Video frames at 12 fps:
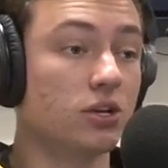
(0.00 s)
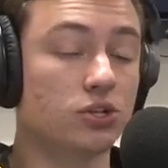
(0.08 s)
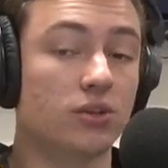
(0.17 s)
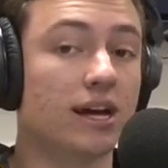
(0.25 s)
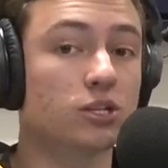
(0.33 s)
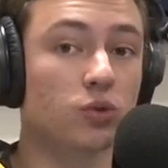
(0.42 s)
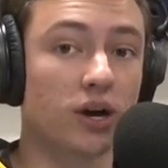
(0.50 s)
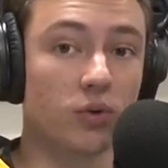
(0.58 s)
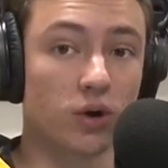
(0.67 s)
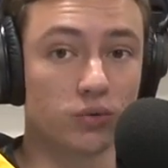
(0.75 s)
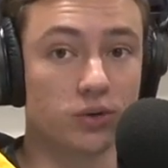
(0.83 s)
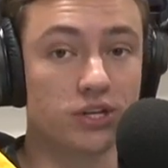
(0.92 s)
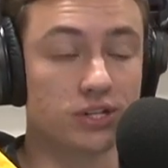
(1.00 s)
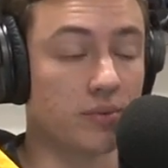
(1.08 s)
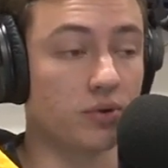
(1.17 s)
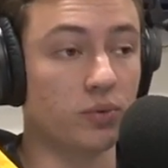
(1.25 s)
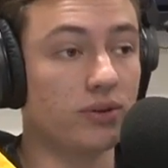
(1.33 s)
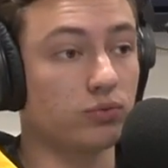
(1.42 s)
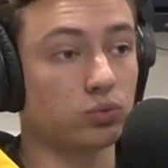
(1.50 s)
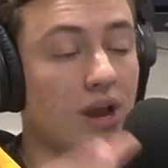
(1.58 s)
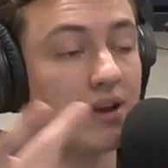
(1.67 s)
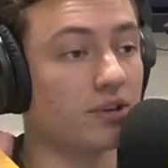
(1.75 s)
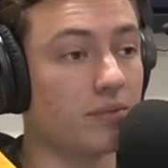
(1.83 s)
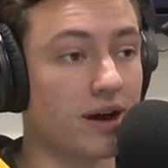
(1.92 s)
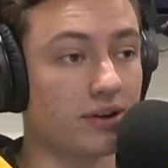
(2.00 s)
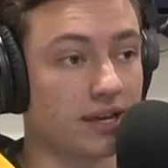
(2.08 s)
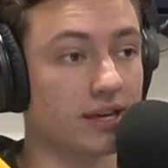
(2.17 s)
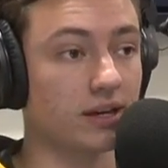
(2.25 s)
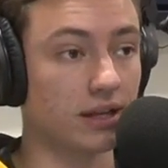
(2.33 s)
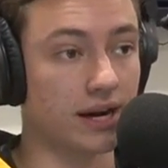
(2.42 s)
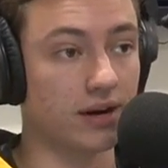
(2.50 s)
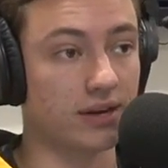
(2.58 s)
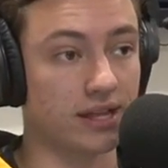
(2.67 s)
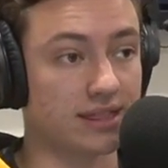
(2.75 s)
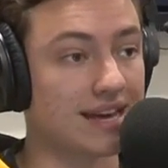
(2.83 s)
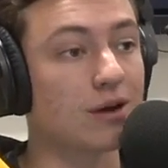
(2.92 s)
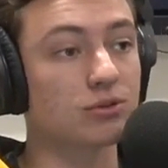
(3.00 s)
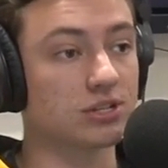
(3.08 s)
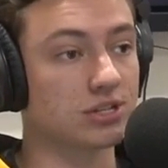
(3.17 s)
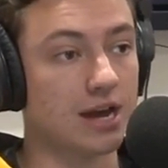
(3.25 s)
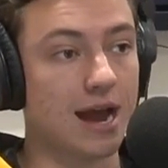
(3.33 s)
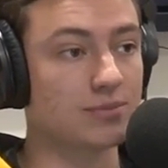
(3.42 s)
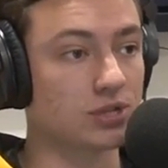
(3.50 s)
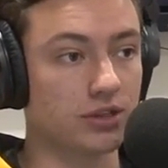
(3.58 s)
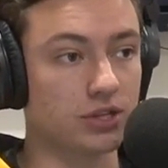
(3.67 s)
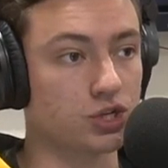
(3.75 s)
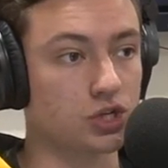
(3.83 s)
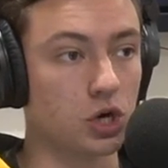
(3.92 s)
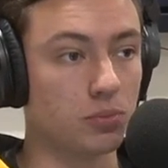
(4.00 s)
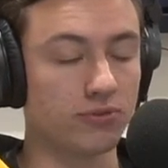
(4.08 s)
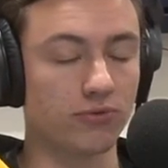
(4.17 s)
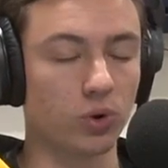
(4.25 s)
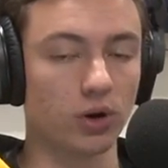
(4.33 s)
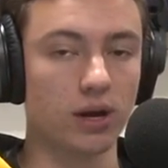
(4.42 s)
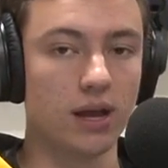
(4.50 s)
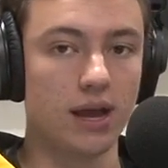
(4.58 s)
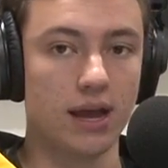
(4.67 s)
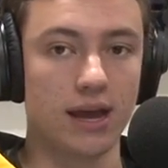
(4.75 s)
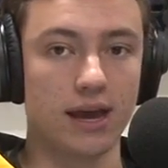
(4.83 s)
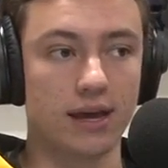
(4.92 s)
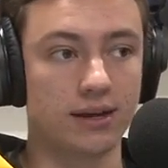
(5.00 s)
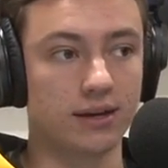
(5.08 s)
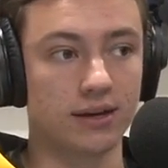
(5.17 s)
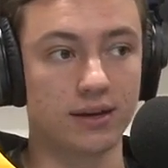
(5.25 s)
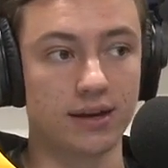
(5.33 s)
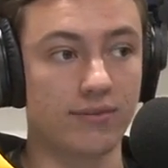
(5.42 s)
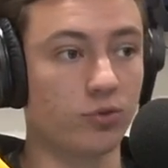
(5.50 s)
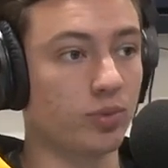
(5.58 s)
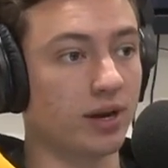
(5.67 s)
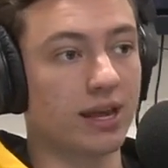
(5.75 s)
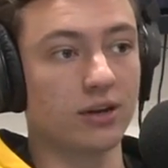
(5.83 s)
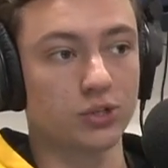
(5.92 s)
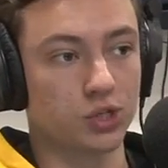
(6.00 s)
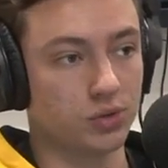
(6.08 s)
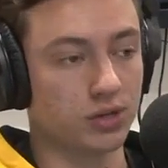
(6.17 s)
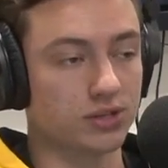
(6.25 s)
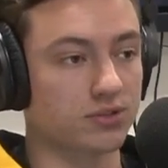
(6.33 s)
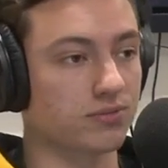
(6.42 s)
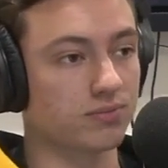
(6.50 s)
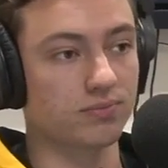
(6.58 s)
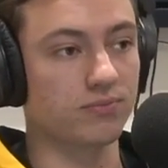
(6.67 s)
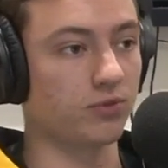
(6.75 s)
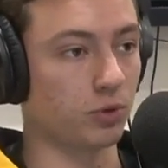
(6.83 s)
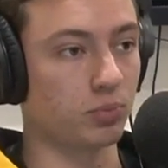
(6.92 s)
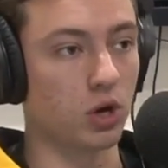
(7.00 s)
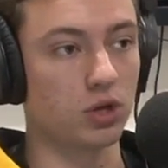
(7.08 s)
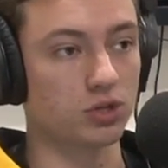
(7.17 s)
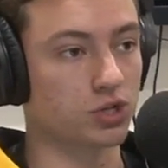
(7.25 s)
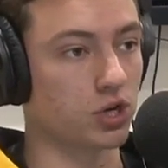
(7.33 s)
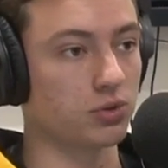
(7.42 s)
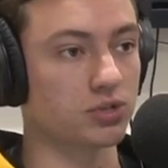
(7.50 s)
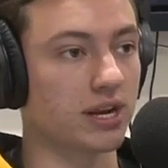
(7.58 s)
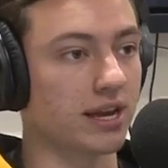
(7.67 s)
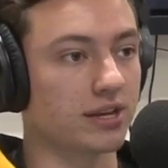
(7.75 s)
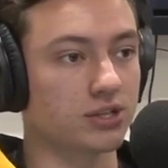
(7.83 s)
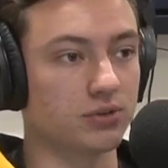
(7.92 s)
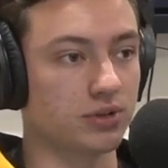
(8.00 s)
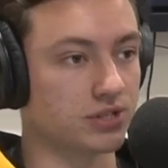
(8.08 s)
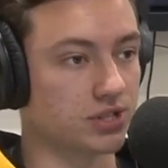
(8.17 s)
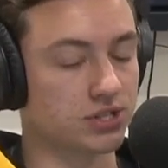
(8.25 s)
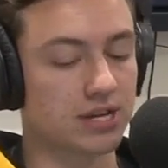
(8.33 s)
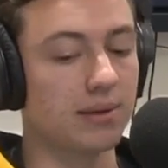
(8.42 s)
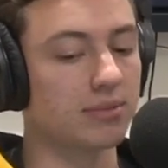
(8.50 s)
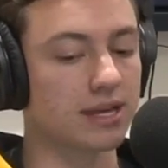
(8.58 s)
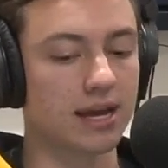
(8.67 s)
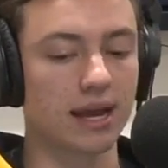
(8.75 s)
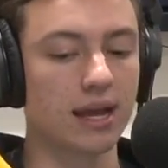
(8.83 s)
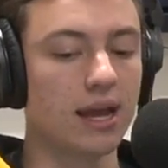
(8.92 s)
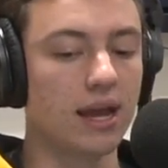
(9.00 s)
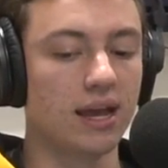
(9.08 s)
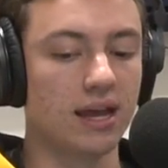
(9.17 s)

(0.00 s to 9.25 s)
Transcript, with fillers: So that's why one reason, I mean, we've raved about N'Keal Harry a thousand times on this show before, and uh, everybody else who does football shows at A S U does the same thing.